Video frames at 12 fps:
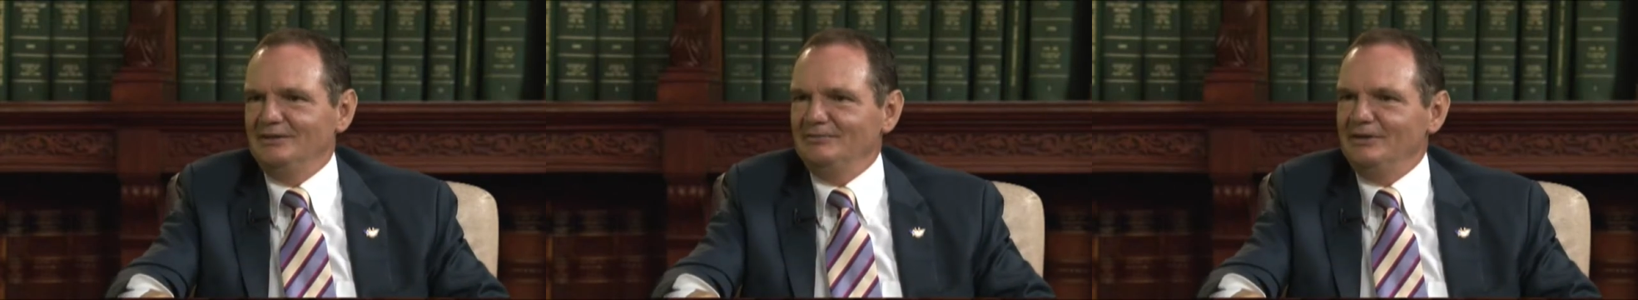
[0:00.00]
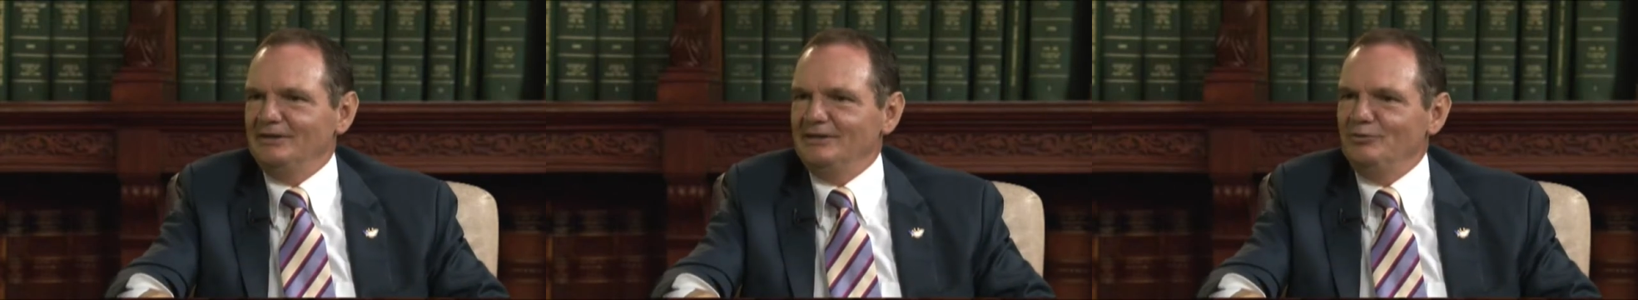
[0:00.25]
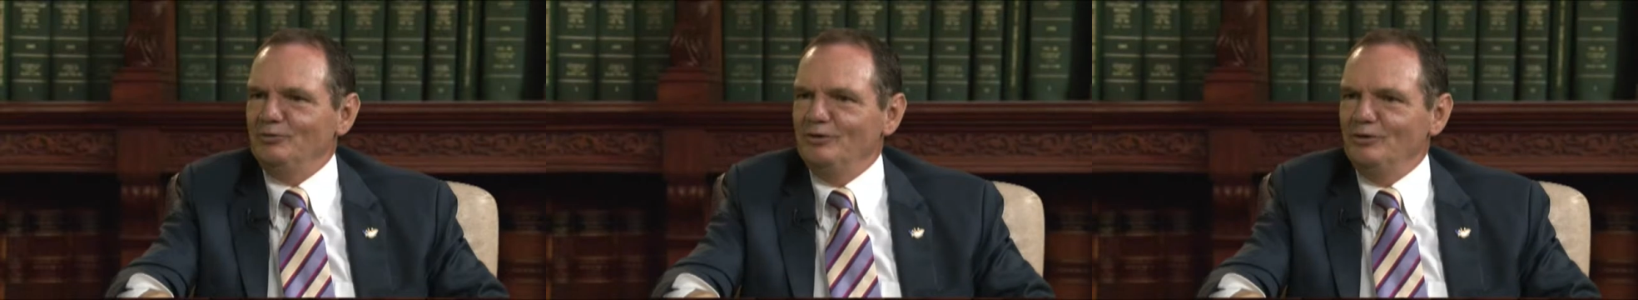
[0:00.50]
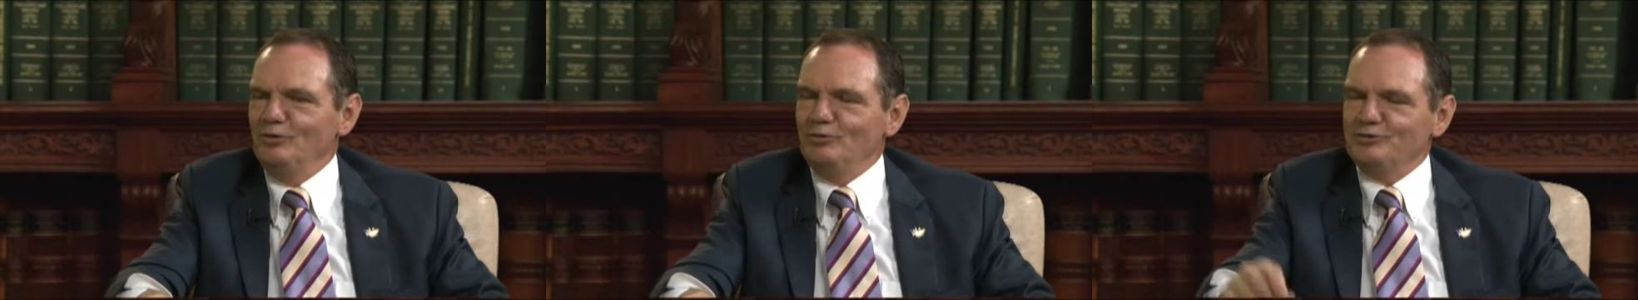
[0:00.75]
Mate,
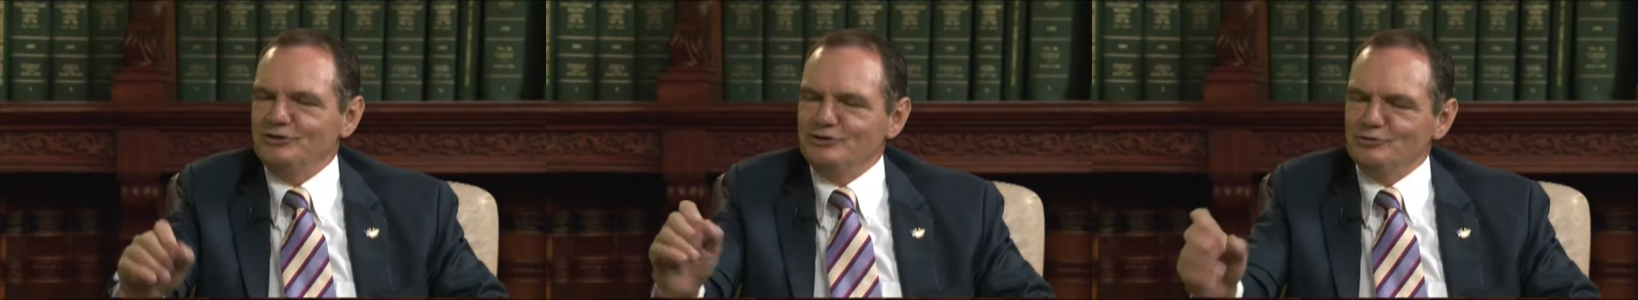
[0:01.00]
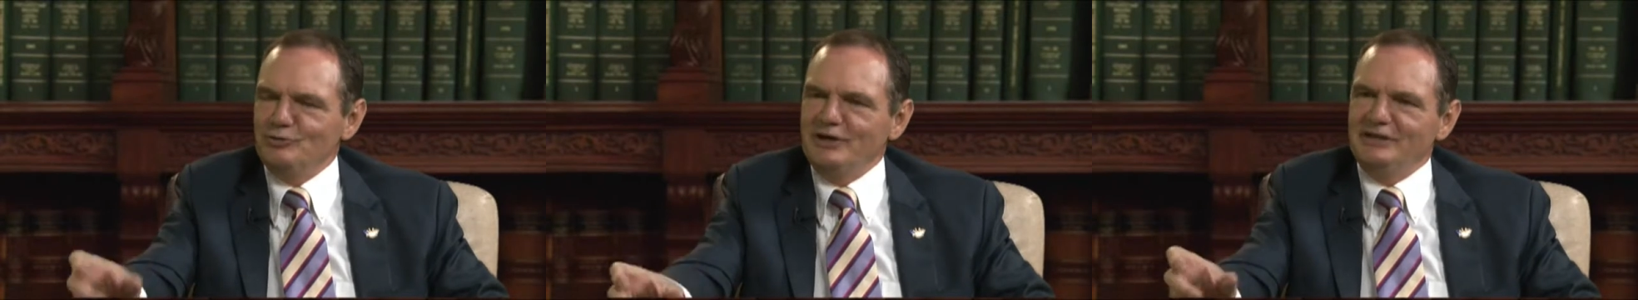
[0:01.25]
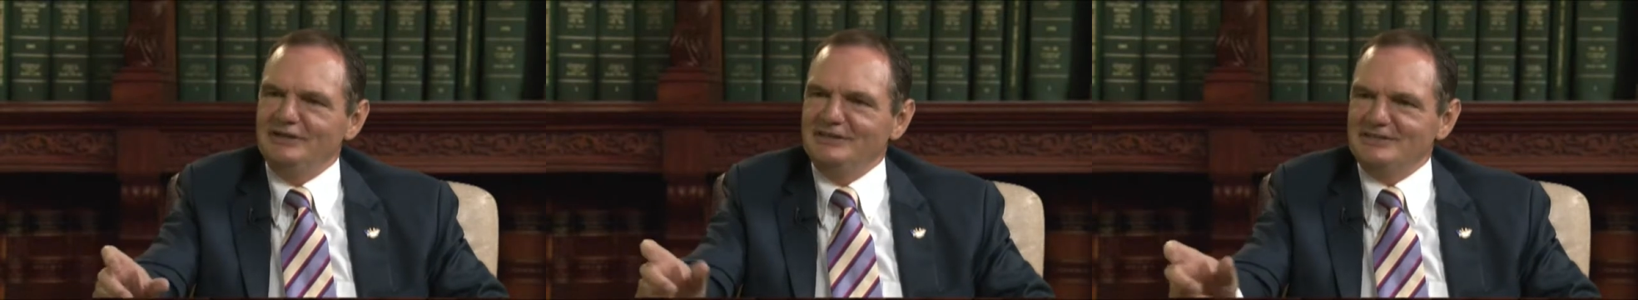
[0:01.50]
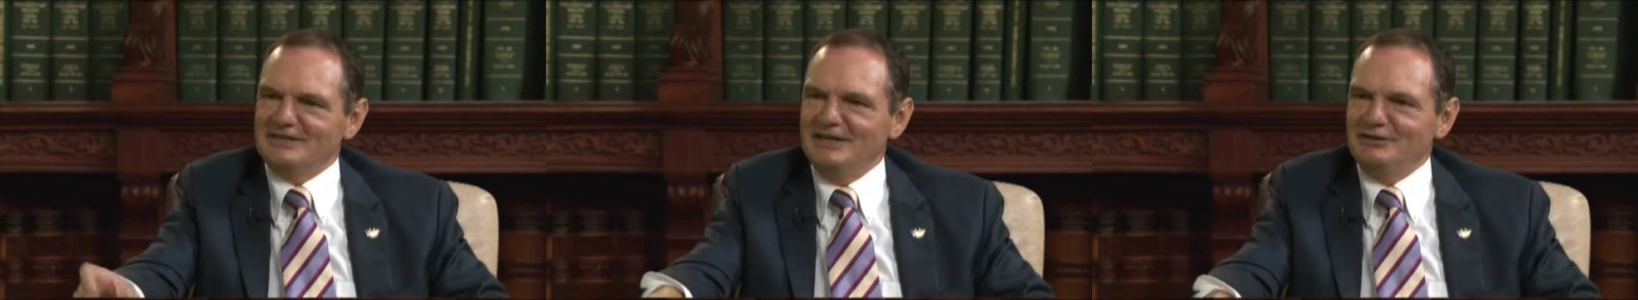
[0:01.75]
since when in
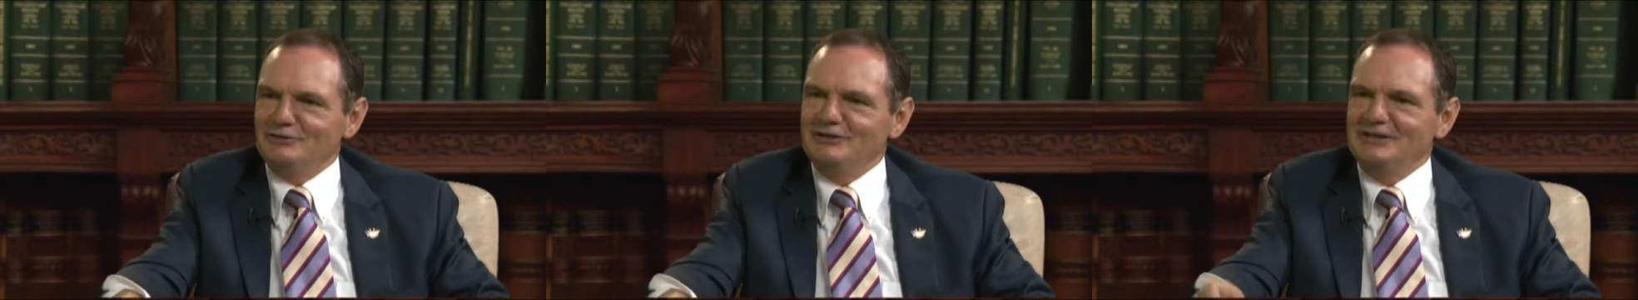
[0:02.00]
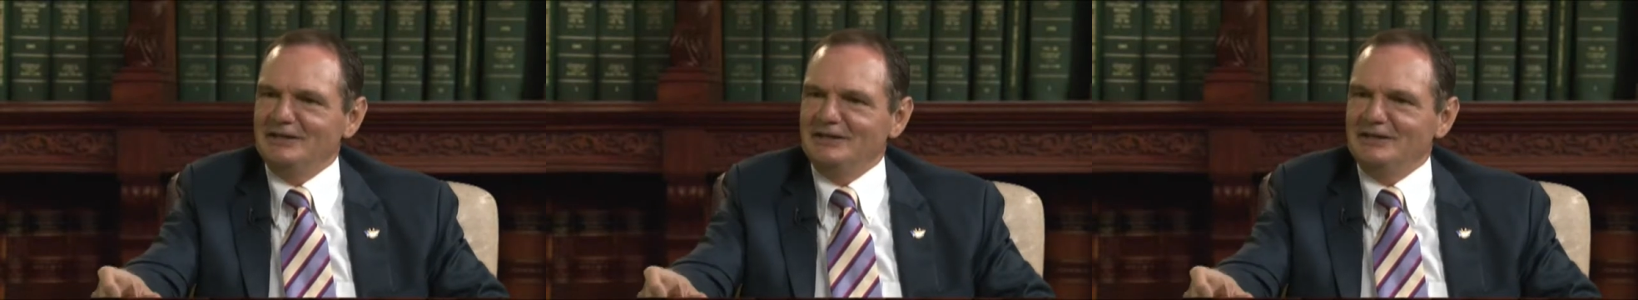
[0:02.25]
this country do